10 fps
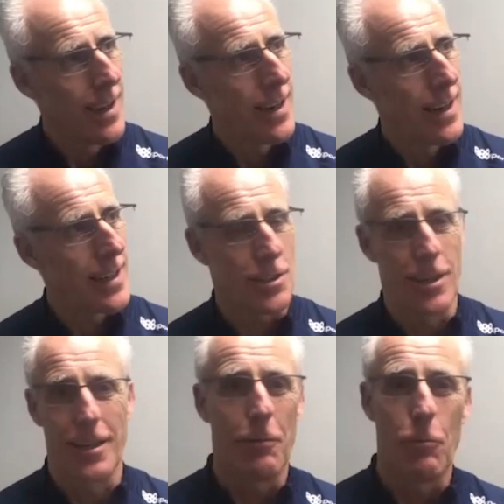and I
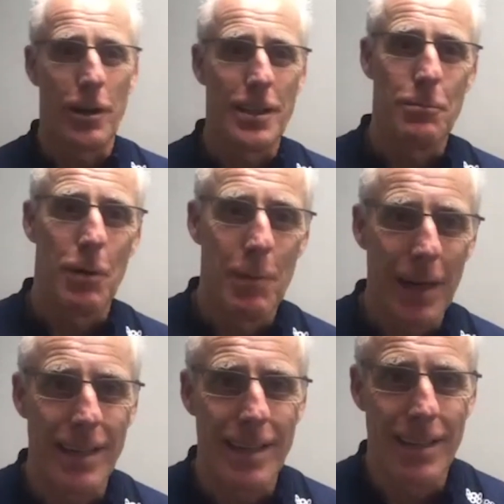certainly didn't want it to be
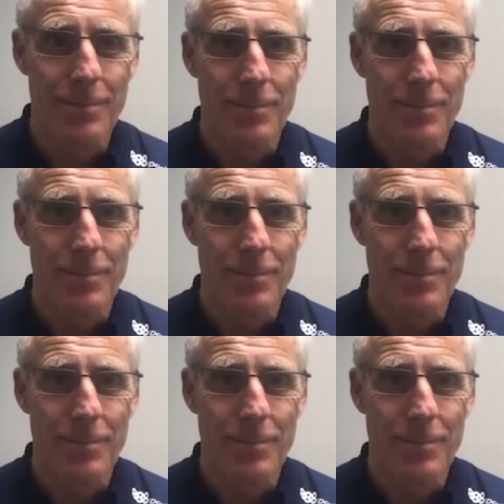me.